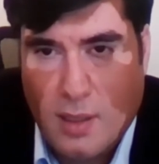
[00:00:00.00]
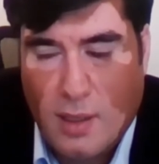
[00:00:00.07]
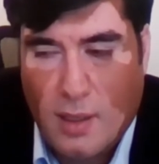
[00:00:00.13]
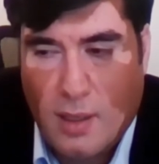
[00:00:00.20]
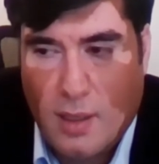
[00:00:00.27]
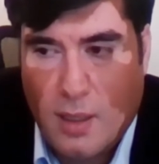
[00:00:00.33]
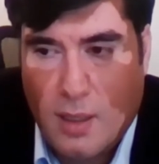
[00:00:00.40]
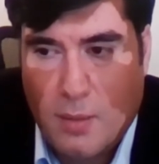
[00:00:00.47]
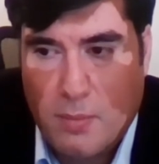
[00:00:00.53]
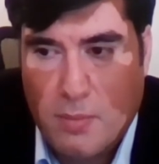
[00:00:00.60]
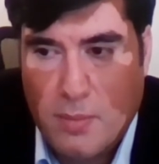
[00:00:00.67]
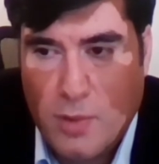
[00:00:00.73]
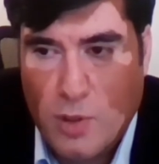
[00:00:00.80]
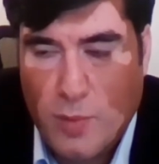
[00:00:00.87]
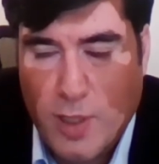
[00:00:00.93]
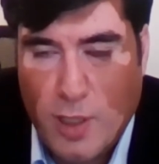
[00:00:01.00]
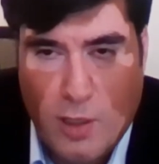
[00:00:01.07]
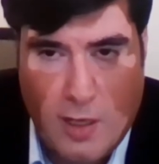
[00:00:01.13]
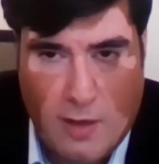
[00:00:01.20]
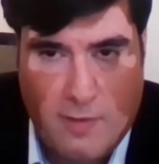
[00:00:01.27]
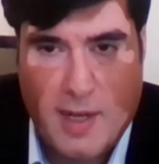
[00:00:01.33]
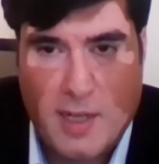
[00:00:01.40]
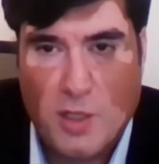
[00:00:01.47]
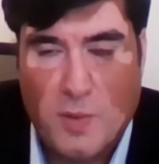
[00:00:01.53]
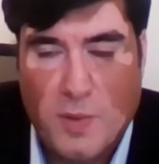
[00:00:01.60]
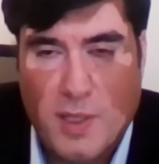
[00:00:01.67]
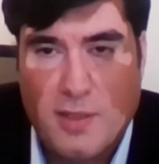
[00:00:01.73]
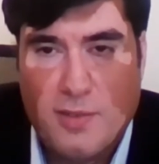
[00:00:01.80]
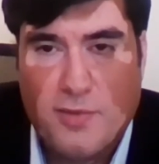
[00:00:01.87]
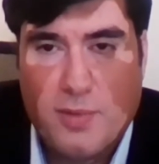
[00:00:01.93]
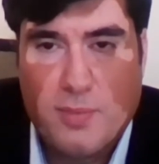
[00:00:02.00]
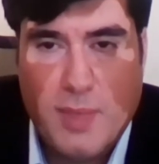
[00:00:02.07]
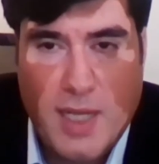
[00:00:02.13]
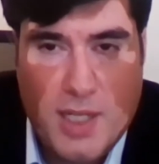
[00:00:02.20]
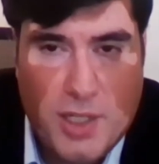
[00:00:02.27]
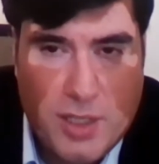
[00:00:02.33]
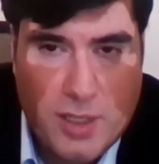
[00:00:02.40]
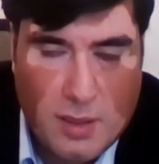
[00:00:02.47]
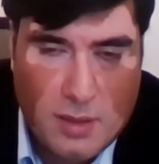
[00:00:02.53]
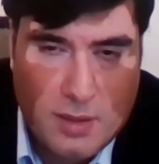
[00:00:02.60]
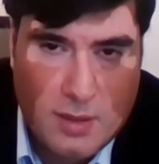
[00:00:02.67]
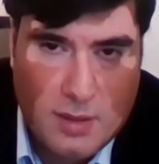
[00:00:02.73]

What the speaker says: you may not have adequate information,